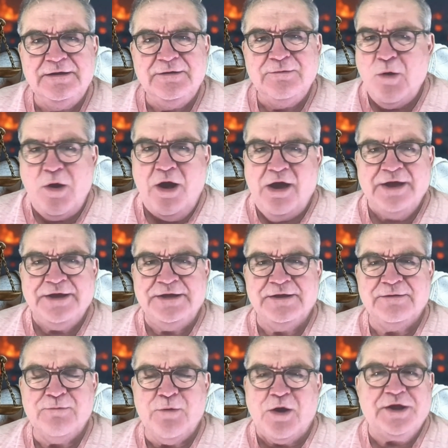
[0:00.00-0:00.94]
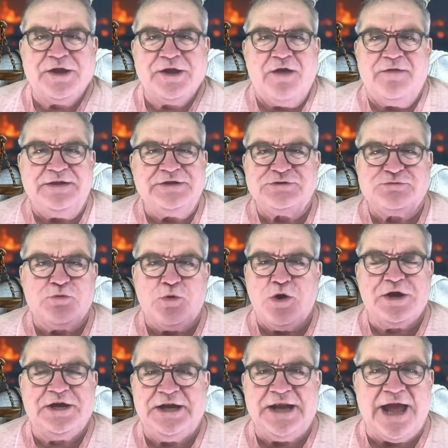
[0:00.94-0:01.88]
Why? Why can't they just
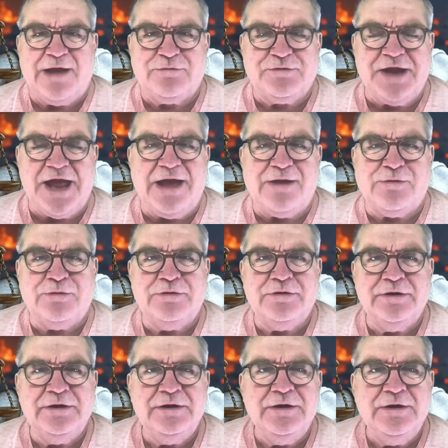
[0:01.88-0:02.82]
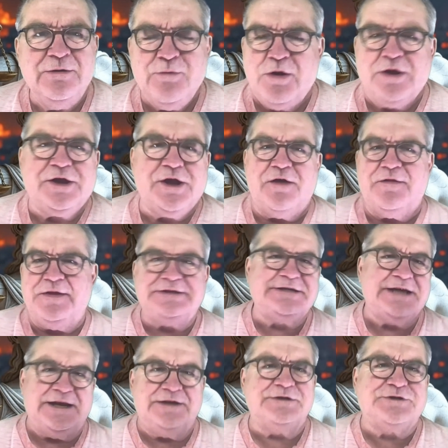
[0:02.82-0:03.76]
work it out now? Why can't they
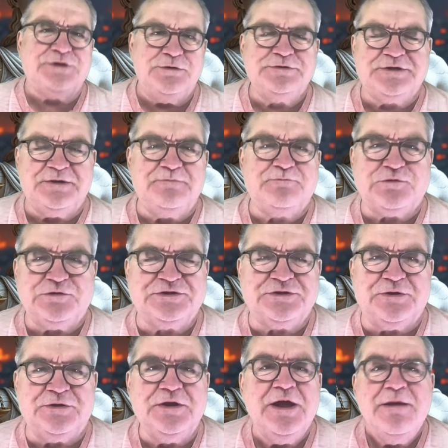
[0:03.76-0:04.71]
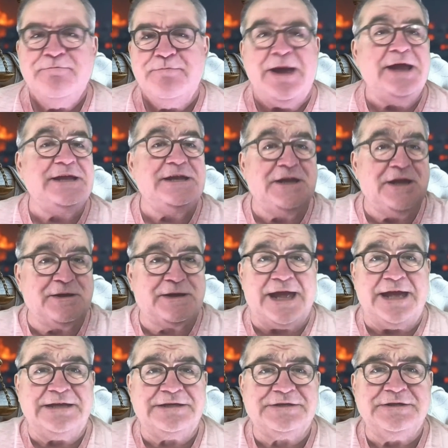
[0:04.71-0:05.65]
tell us who's in prison? Mainly, I
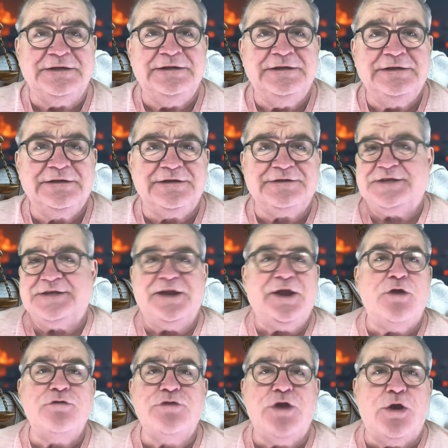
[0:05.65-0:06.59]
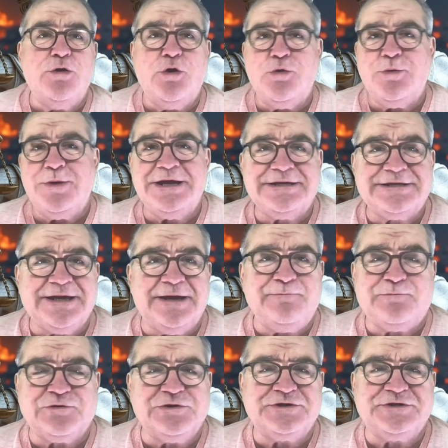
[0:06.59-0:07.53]
guess, because they don't know who is
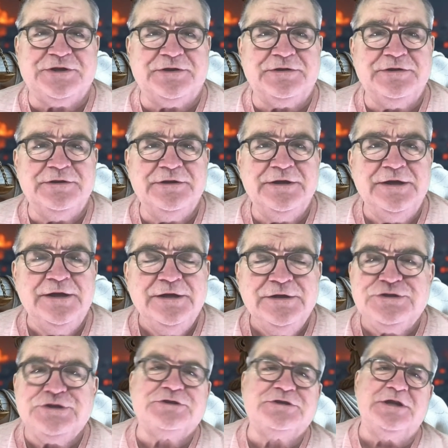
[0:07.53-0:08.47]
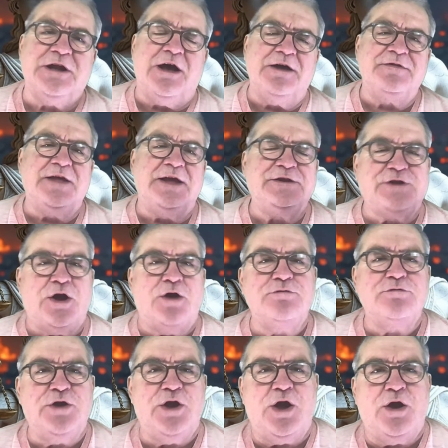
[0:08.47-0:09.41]
in prison. Just like they
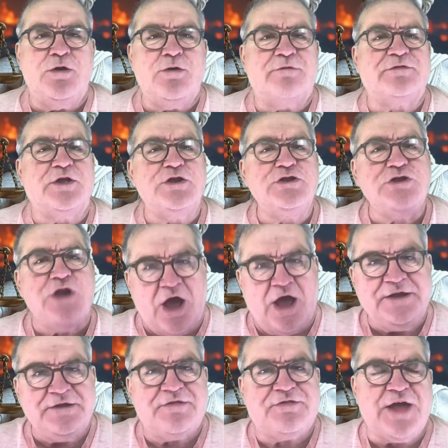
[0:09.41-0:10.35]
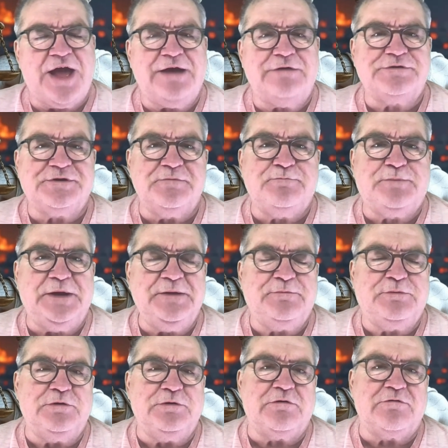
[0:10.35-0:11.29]
don't know of the 9,000
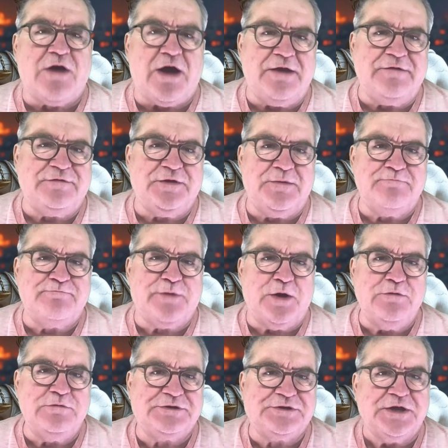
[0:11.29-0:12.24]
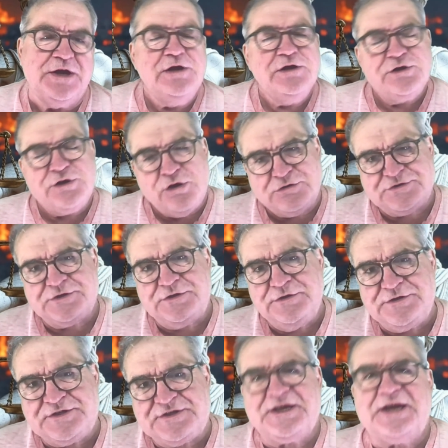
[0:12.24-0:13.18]
people who are arriving on boats costing
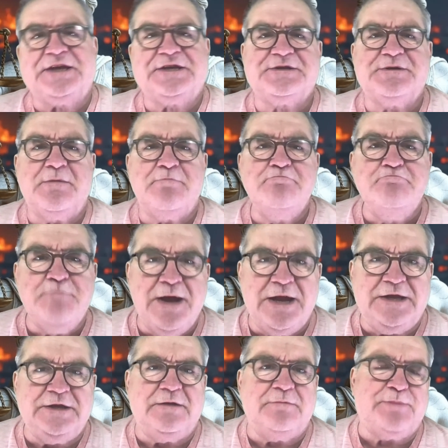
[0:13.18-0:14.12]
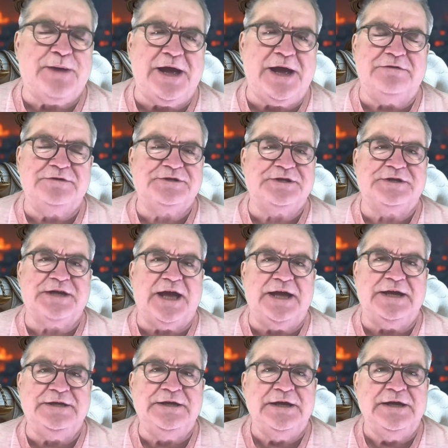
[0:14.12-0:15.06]
us £6 million a
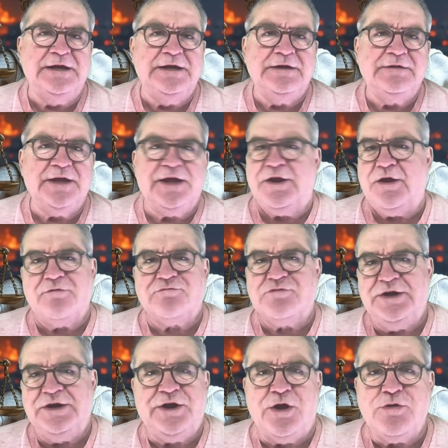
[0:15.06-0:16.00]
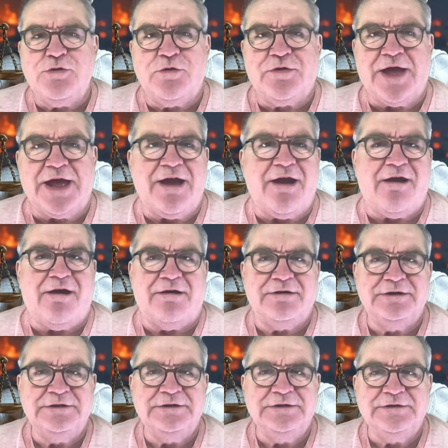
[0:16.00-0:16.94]
day. They don't really know who they are.
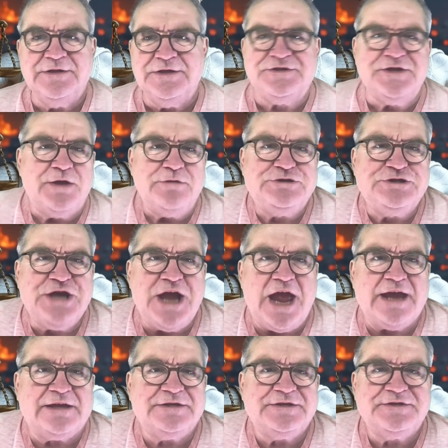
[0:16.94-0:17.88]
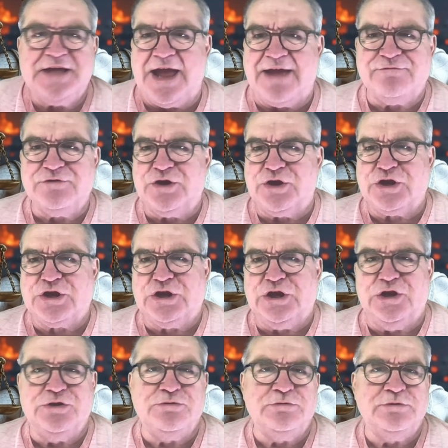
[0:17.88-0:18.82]
There's no checks. They haven't got a
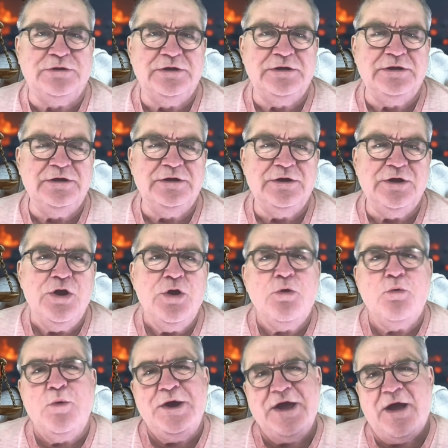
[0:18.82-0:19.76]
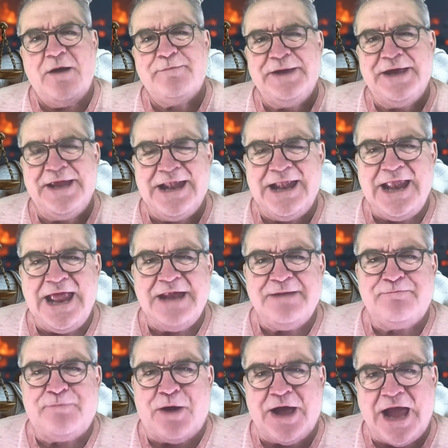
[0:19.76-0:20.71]
clue. We are being
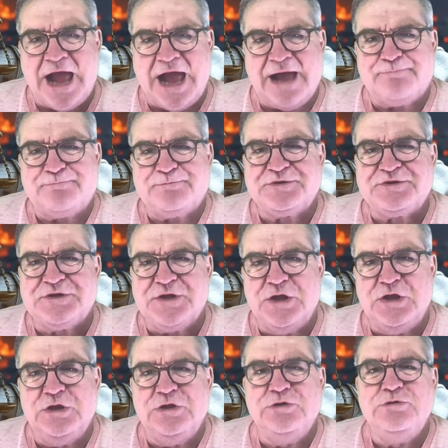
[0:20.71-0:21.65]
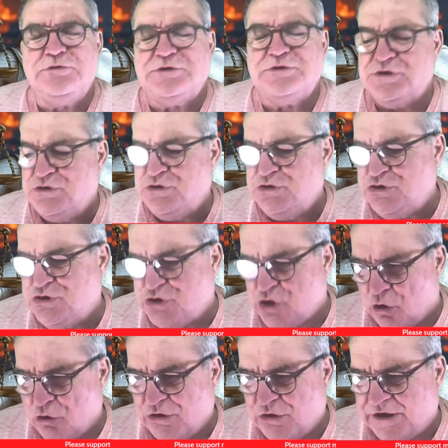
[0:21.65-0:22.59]
led by absolute
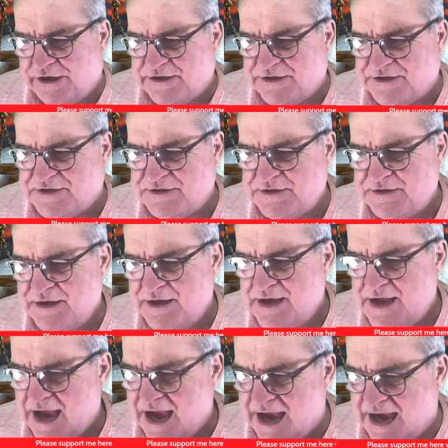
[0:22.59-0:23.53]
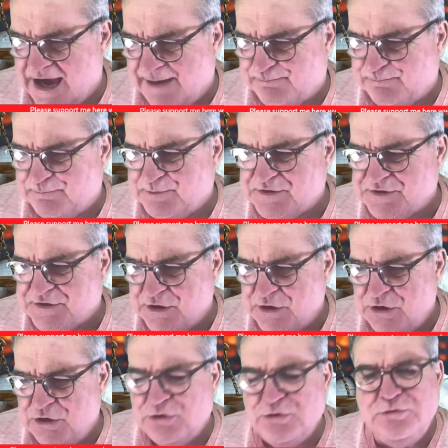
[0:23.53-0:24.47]
donkeys.
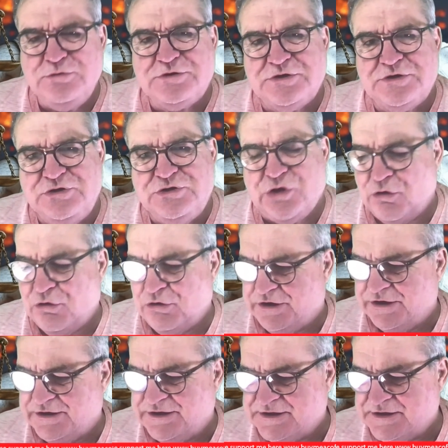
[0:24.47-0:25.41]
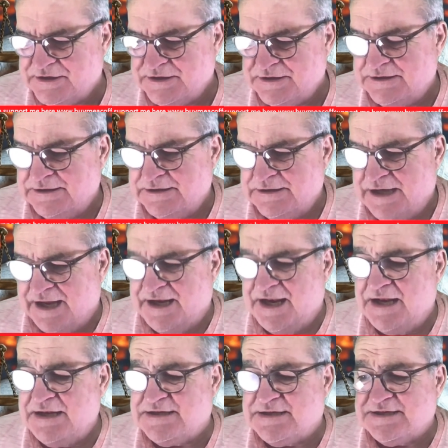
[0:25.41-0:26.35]
Absolute donkeys. And
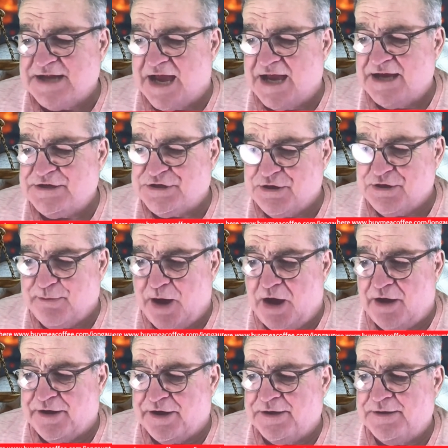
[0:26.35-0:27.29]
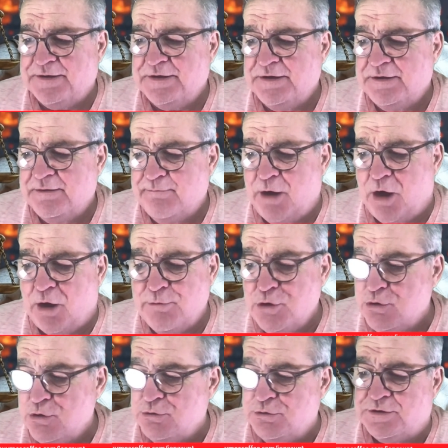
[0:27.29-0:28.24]
then today, Shabana
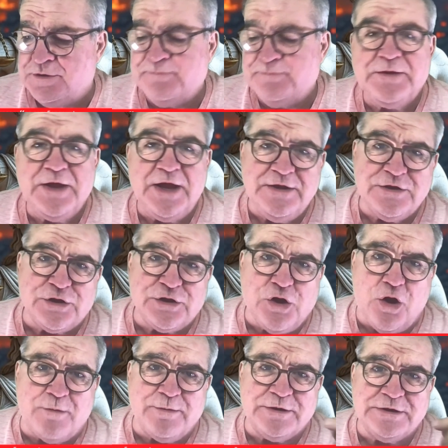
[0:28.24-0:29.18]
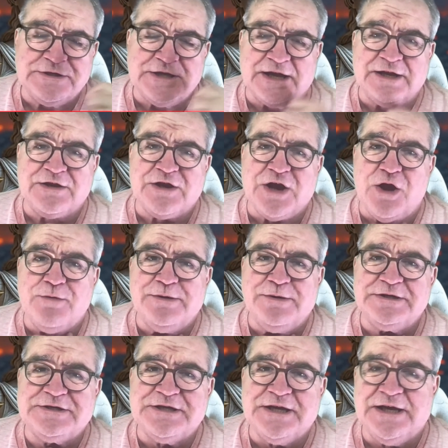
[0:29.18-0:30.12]
Mahmood in the Commons had a go
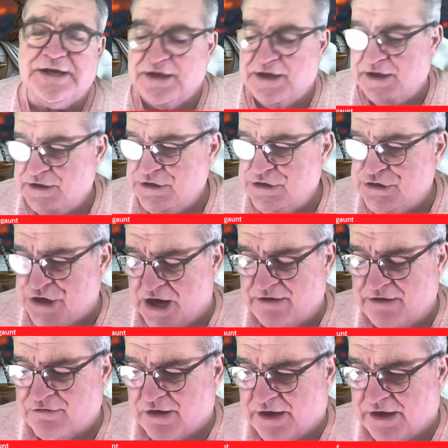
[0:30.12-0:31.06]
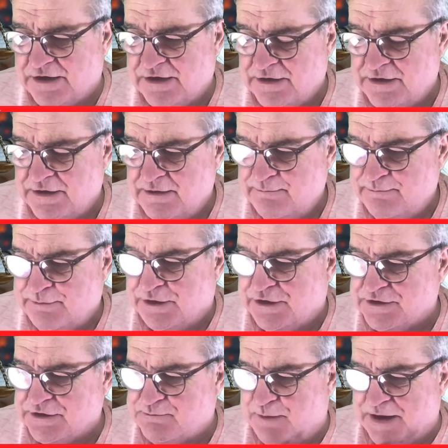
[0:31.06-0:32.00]
at Jenrick
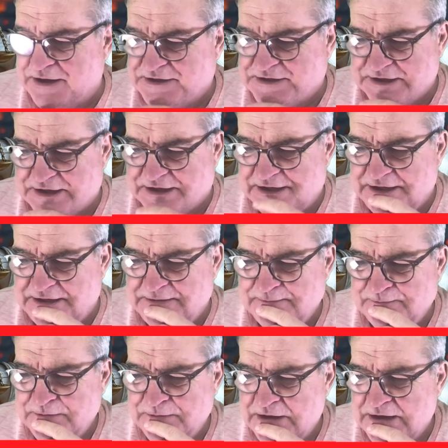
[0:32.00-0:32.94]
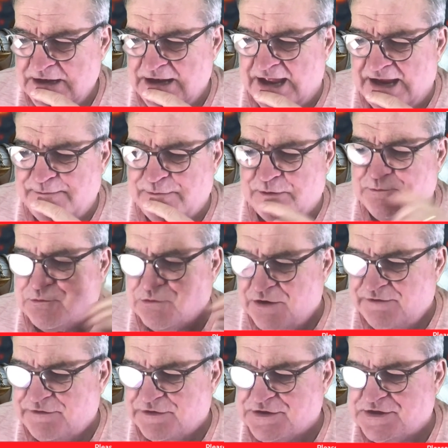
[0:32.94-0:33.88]
because basically Labour
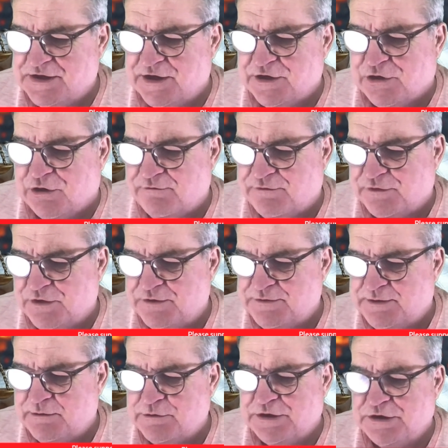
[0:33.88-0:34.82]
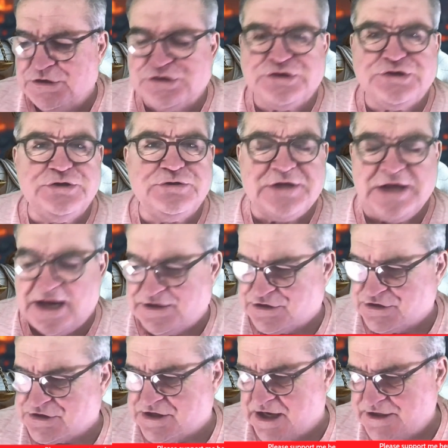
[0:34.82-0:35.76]
previously had confirmed it would introduce
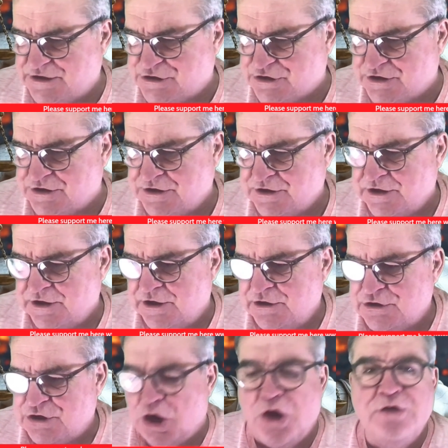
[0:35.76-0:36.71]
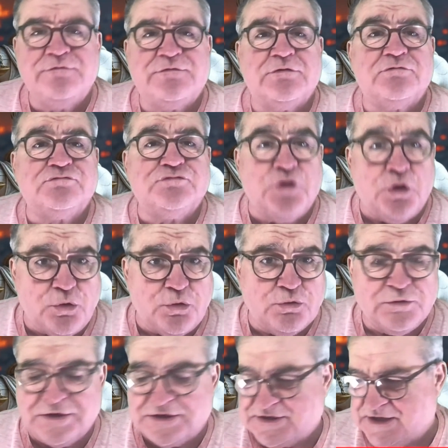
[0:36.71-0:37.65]
legislation to
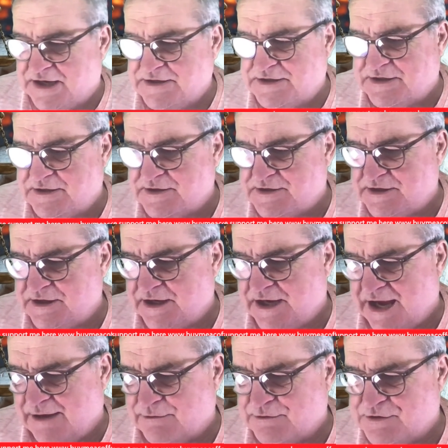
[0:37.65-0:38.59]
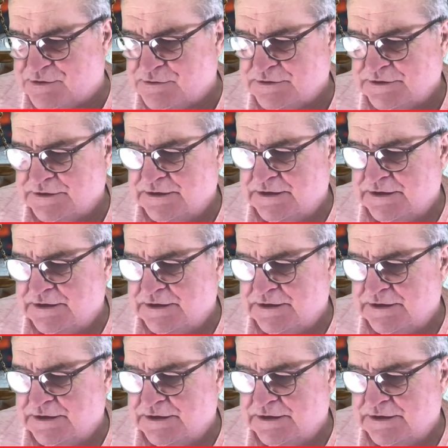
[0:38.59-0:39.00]
overrule the Sentencing Council,